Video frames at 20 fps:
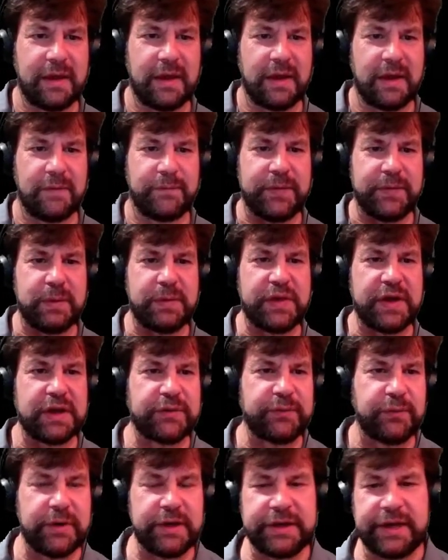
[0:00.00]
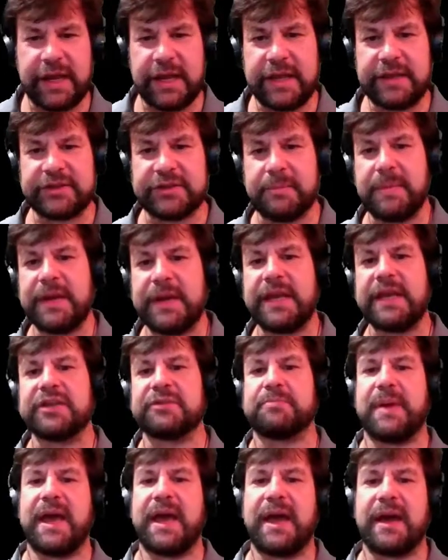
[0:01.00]
a few things for today. Submittee is
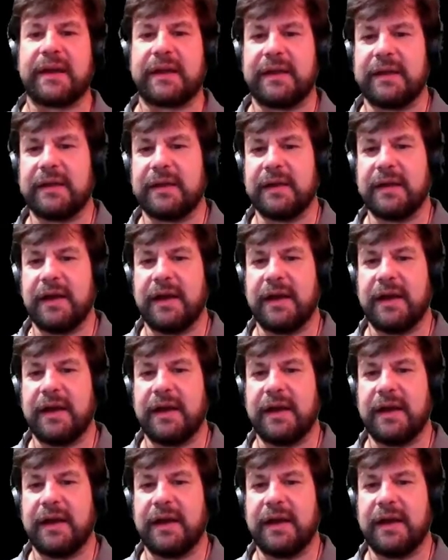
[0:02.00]
back.